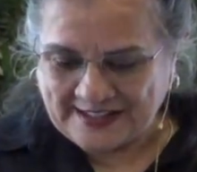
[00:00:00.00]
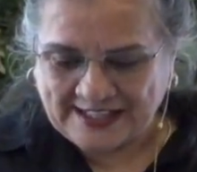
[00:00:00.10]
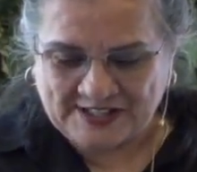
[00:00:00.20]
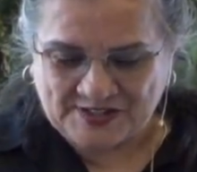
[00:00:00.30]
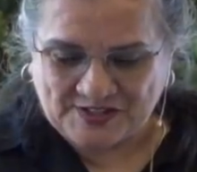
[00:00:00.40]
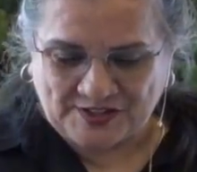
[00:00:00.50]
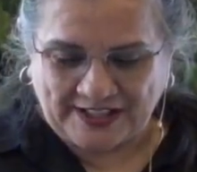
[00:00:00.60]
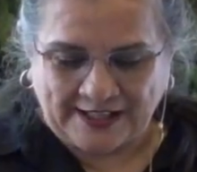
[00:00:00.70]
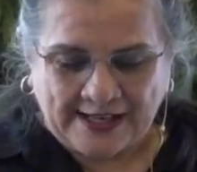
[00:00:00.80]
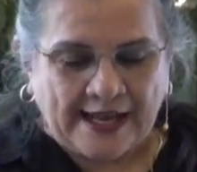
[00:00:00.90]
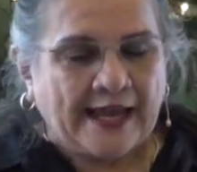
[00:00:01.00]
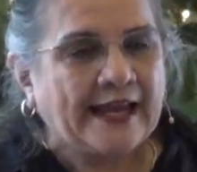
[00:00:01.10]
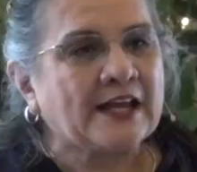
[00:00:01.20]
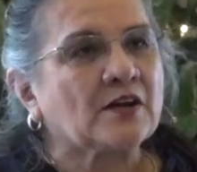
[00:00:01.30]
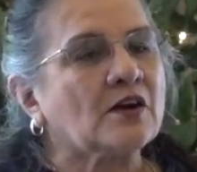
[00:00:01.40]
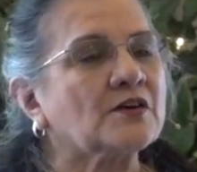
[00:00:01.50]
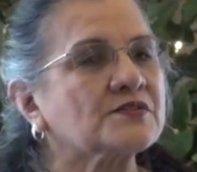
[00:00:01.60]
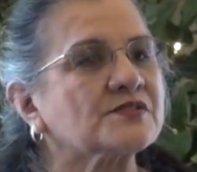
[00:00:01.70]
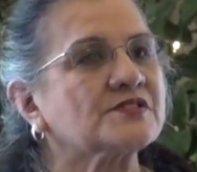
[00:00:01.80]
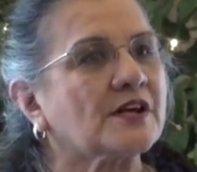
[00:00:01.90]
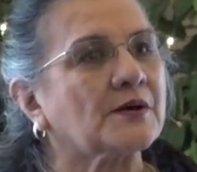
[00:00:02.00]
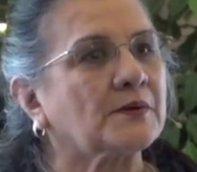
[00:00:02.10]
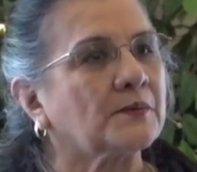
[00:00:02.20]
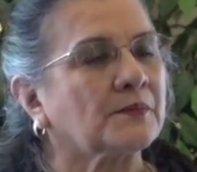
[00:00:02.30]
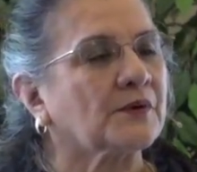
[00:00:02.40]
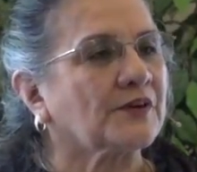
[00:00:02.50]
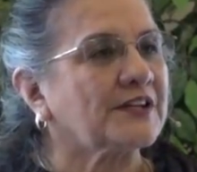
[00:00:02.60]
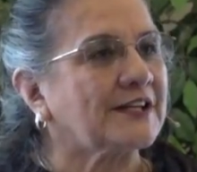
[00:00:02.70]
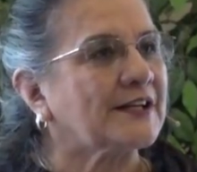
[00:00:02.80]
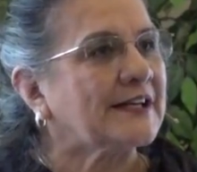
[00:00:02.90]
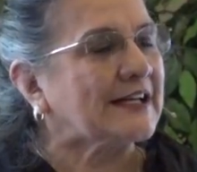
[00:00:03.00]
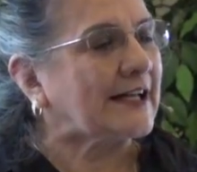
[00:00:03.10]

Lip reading: the history, and also we're going to